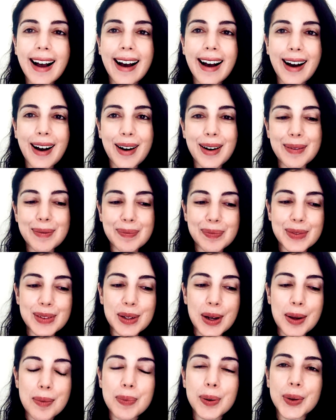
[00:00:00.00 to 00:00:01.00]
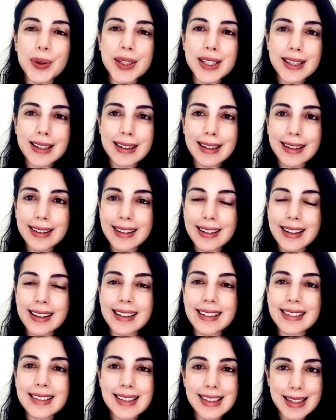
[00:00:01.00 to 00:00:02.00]
So I posted a
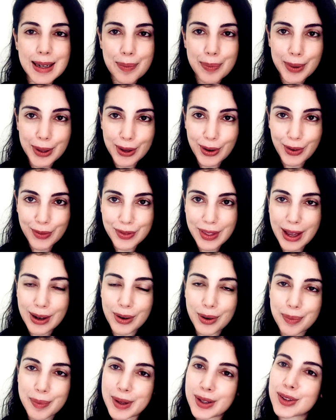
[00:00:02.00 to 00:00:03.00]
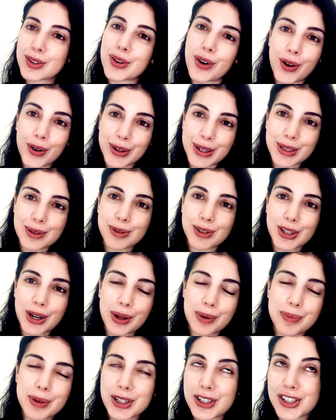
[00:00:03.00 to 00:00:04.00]
little snippet of that on my stories, which
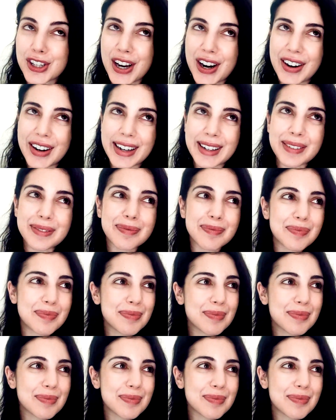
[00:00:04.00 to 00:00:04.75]
I'll be sharing.